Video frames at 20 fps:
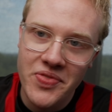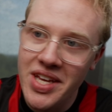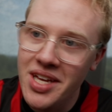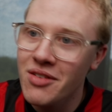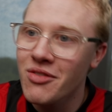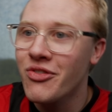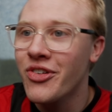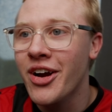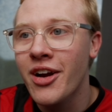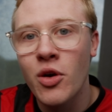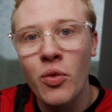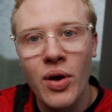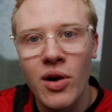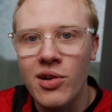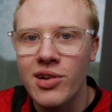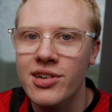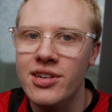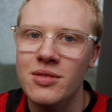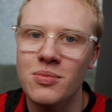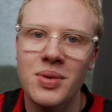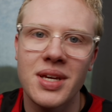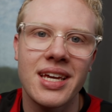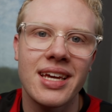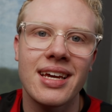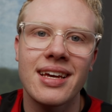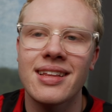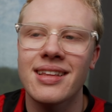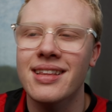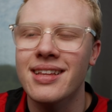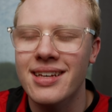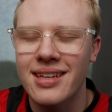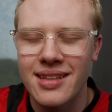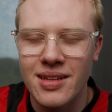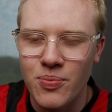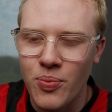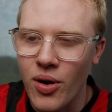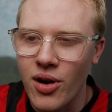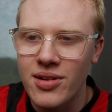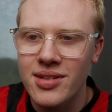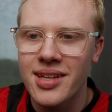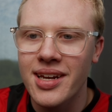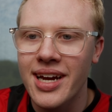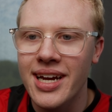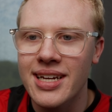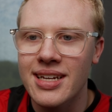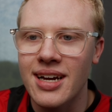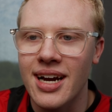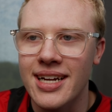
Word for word: It very well could be. The, the part that I,